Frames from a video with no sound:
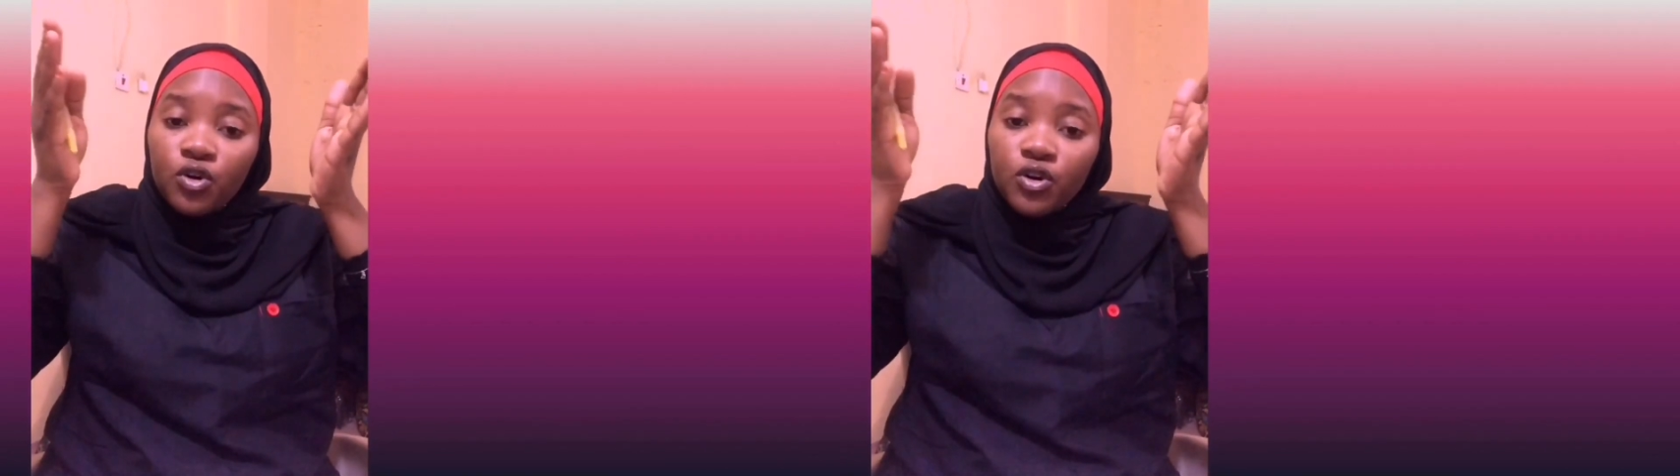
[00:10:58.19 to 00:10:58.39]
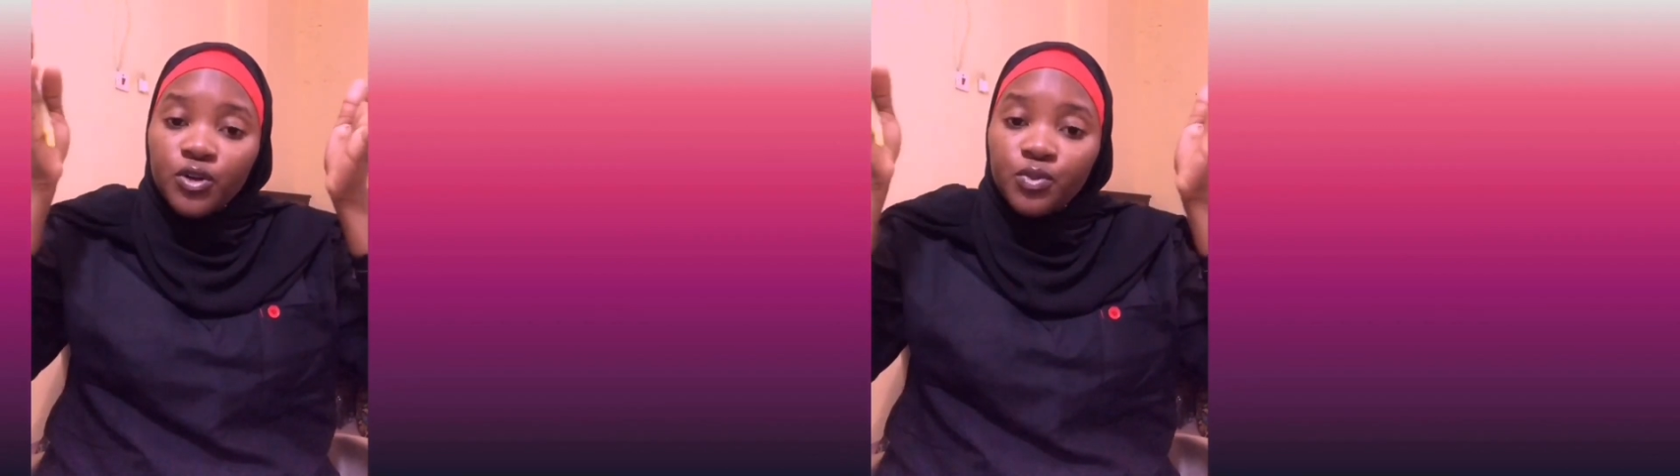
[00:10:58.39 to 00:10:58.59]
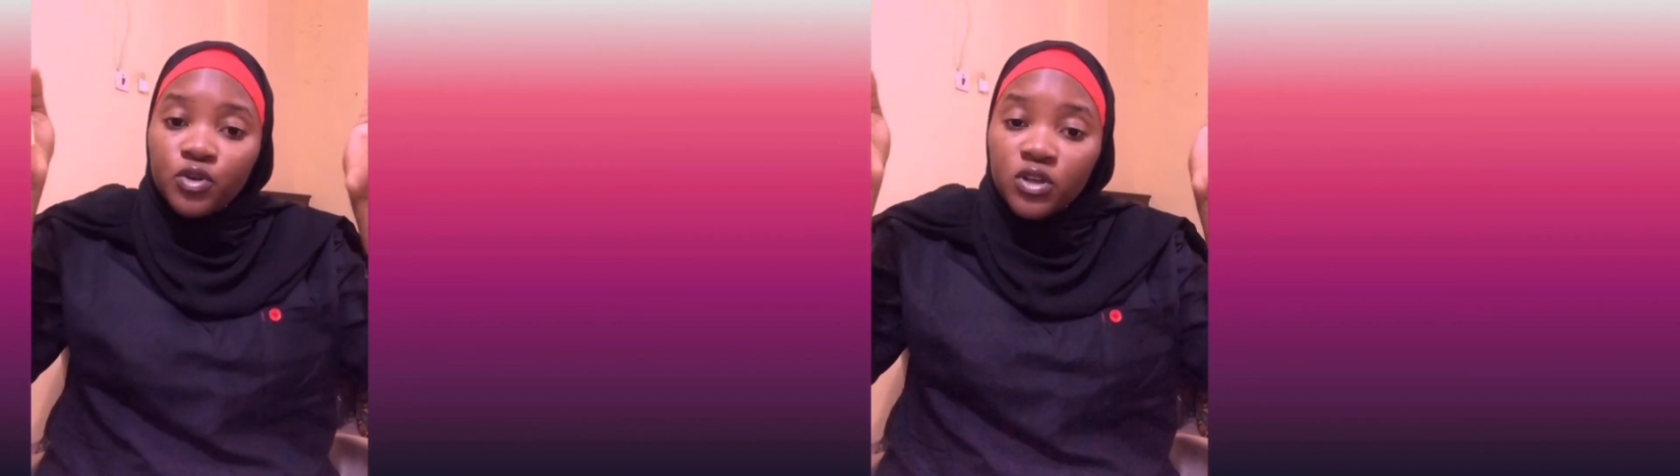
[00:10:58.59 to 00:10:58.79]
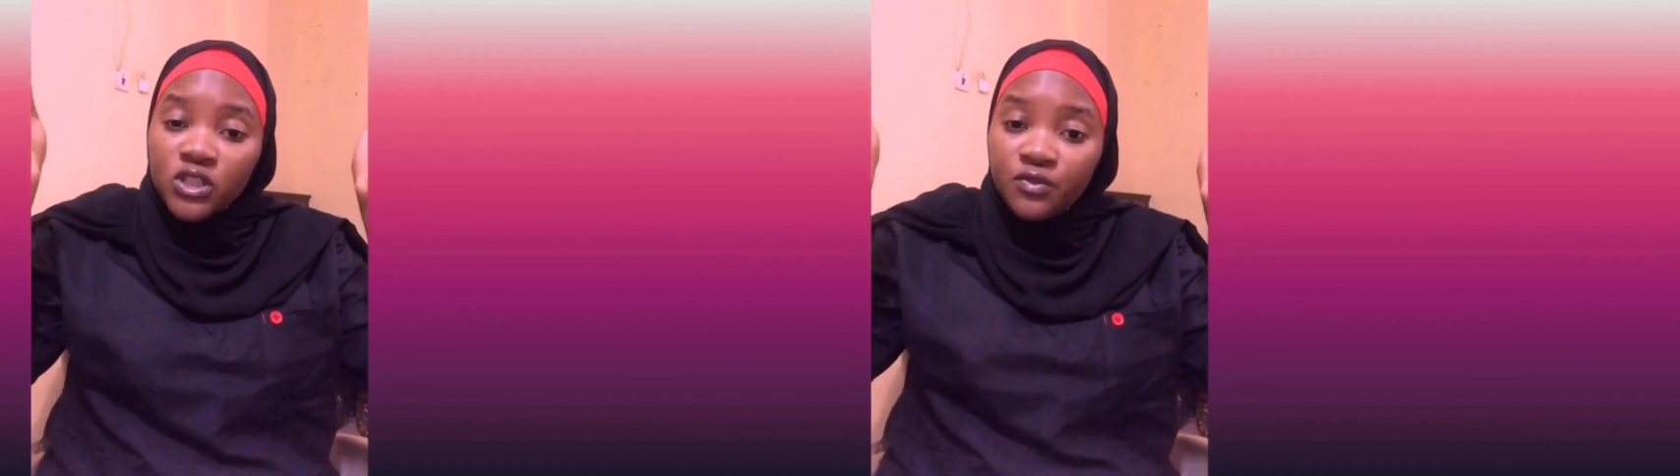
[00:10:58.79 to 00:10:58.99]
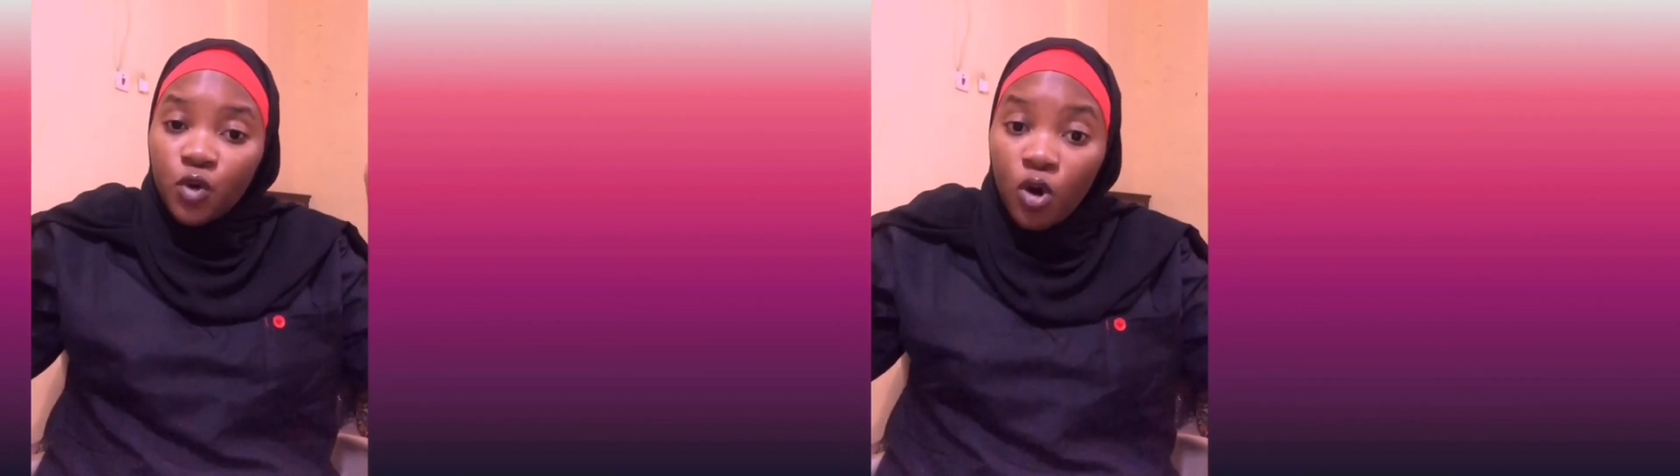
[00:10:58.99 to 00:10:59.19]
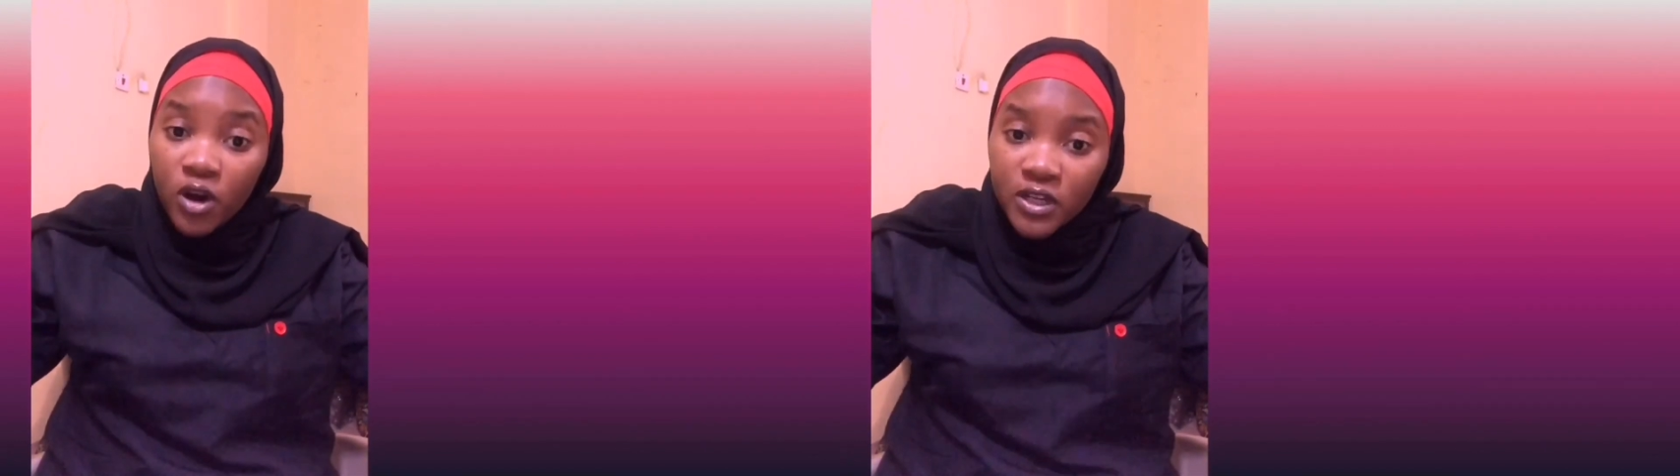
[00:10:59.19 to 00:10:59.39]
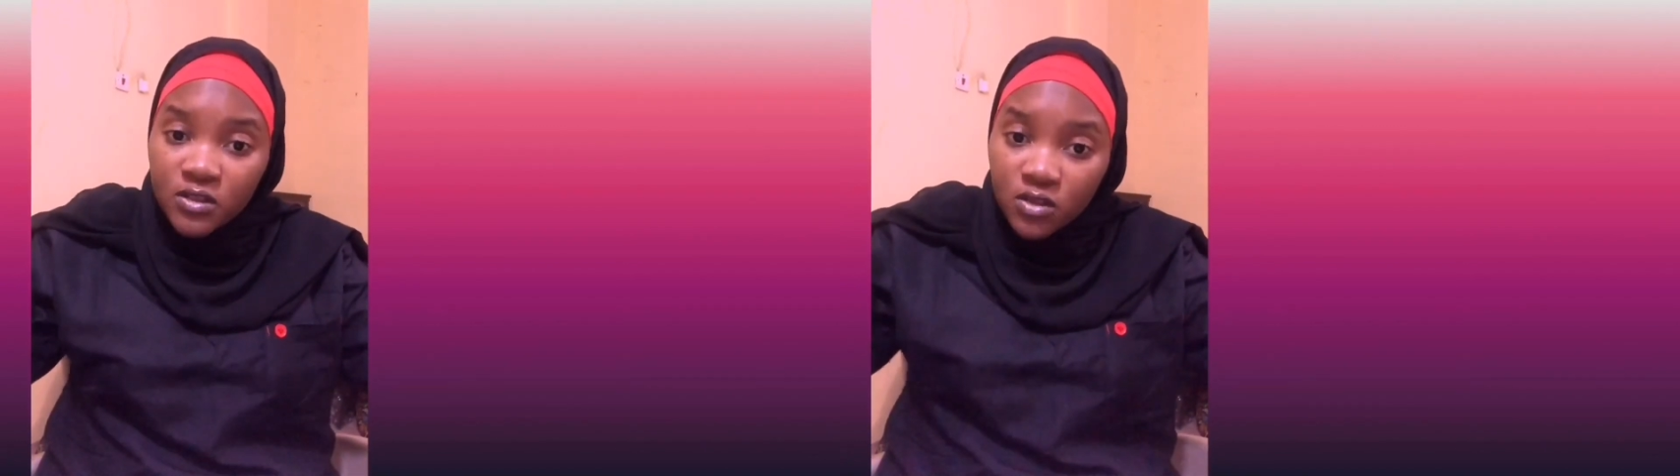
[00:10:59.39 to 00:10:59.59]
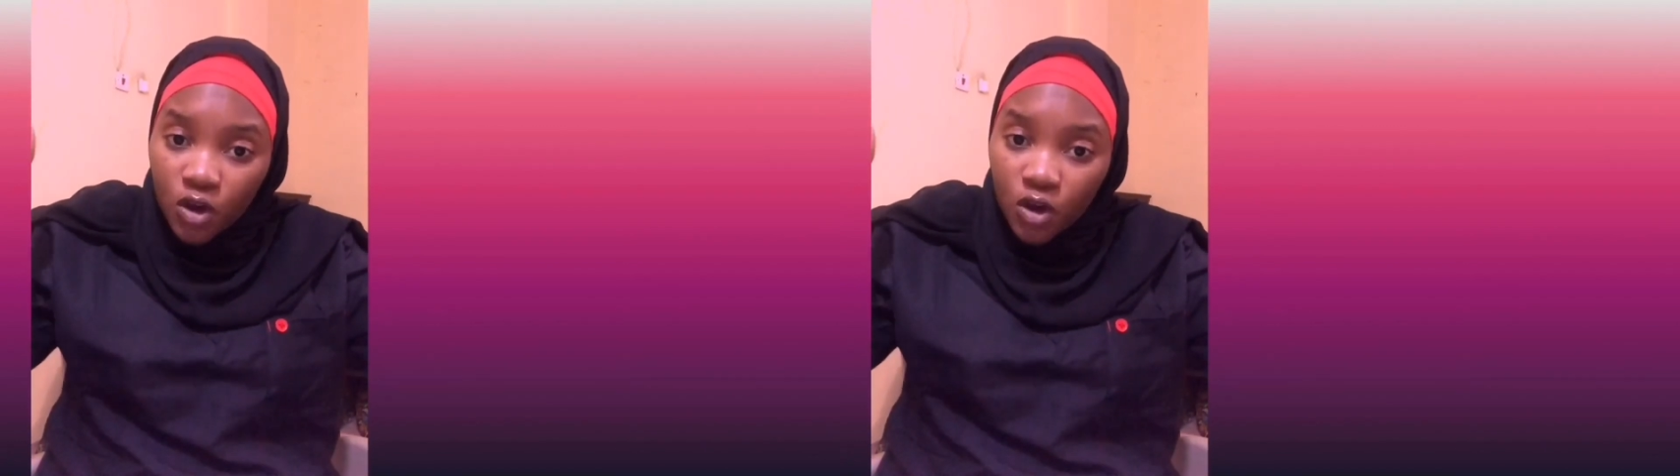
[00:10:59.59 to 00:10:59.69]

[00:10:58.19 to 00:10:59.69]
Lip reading: reproductive organs